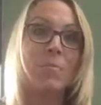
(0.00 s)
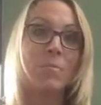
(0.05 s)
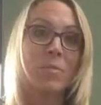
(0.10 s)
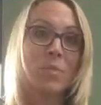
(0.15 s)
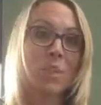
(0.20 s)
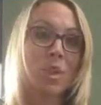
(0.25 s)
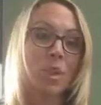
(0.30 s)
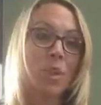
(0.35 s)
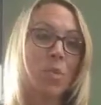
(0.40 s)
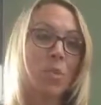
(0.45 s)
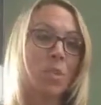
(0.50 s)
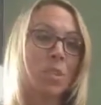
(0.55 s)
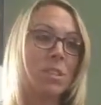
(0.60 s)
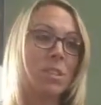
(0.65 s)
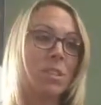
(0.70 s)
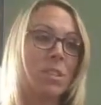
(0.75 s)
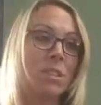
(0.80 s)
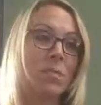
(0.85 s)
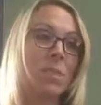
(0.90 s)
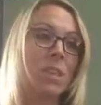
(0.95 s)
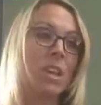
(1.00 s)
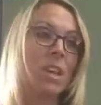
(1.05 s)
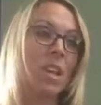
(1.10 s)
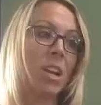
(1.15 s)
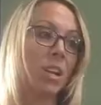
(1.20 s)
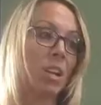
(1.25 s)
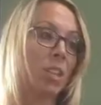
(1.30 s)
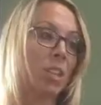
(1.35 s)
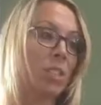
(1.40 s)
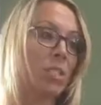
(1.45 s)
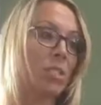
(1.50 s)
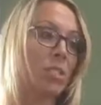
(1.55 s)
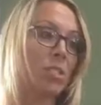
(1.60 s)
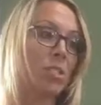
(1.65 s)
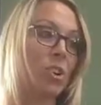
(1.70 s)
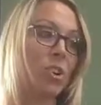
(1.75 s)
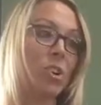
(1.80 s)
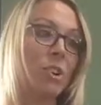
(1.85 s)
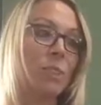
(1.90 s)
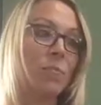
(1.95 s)
So this can be a good
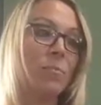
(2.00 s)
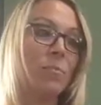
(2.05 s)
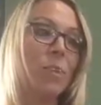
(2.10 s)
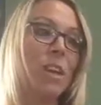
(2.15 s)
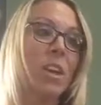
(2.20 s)
start.